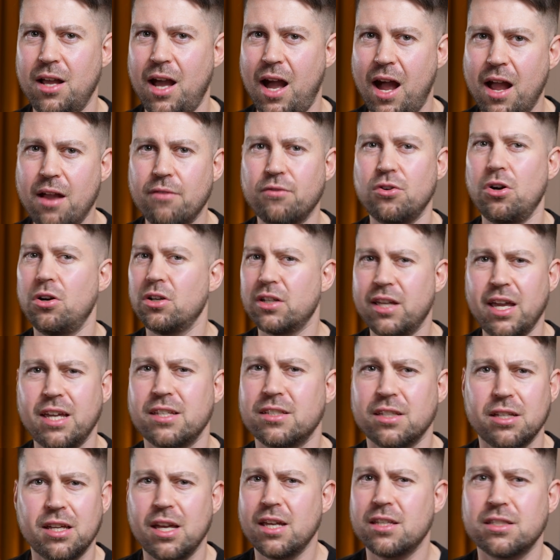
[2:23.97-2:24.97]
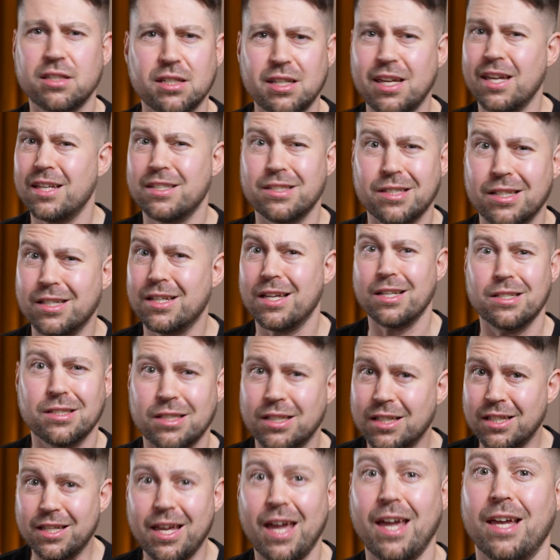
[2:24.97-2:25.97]
I have got gigs and gigs and gigs and gigs
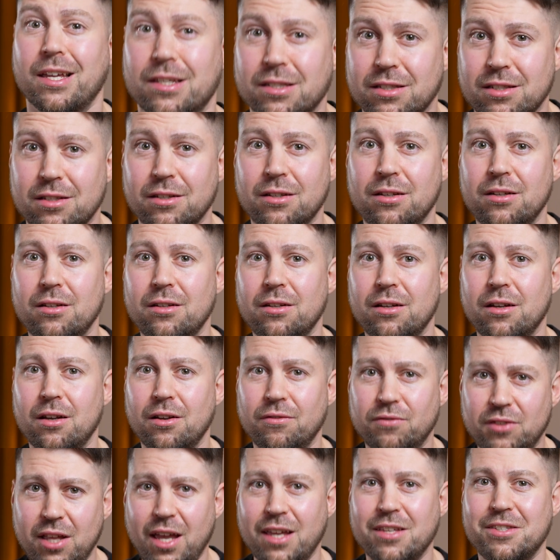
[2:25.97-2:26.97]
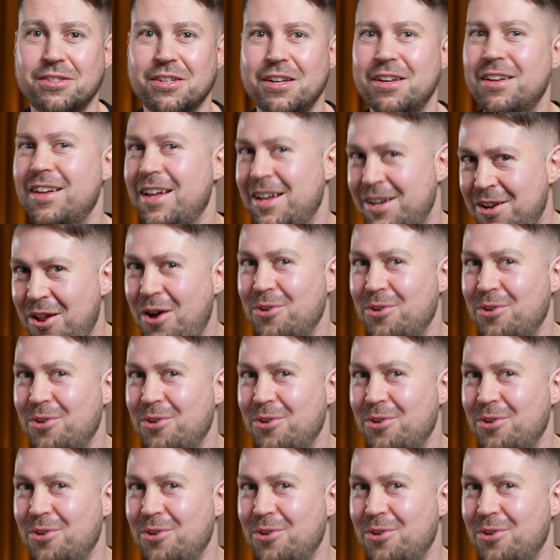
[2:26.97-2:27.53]
and gigs of data in